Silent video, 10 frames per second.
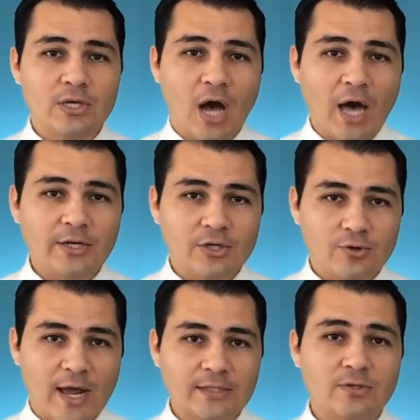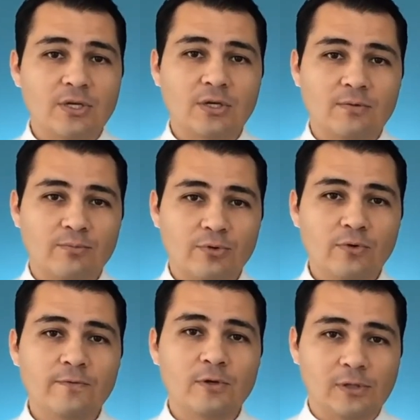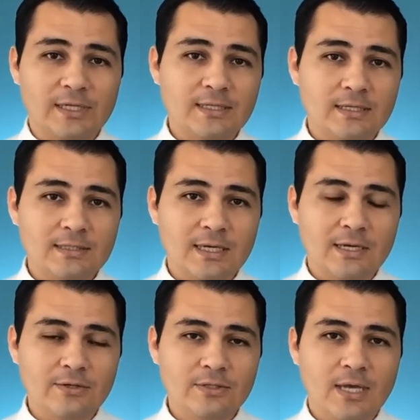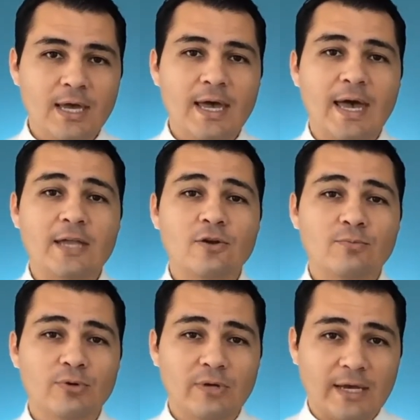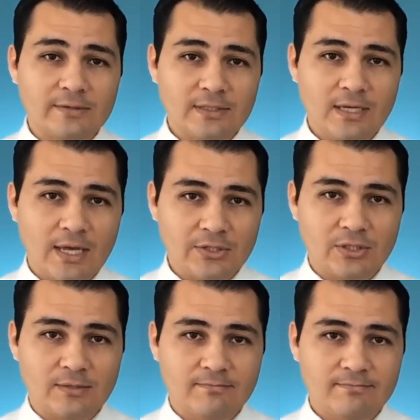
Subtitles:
the audio track so you can improve your listening skills and your pronunciation.